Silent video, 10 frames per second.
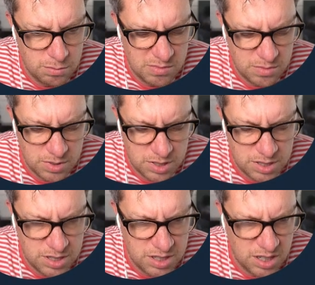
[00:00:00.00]

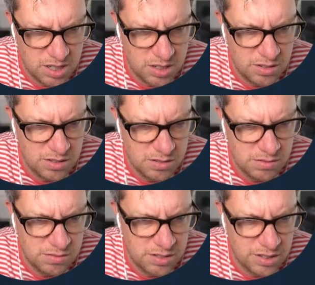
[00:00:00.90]
so
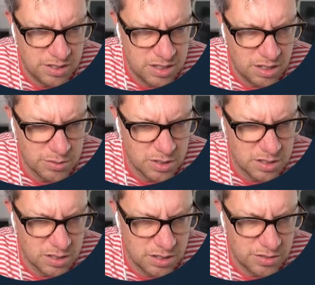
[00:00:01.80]
this, I was
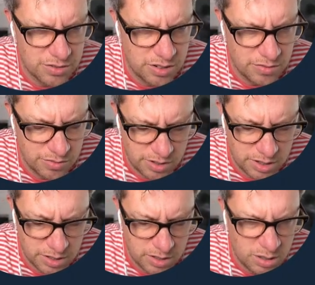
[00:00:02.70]
just going to try and write a
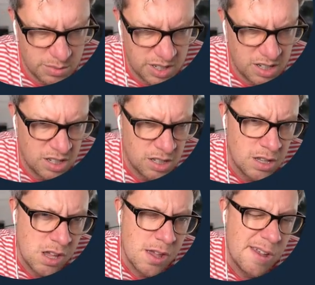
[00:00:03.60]
comment
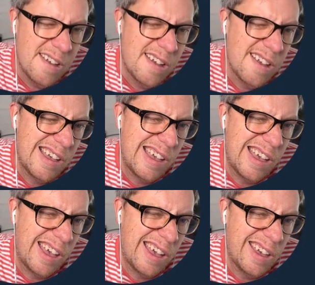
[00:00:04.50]

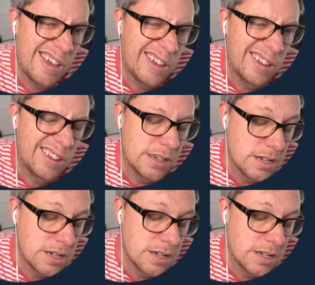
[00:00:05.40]
and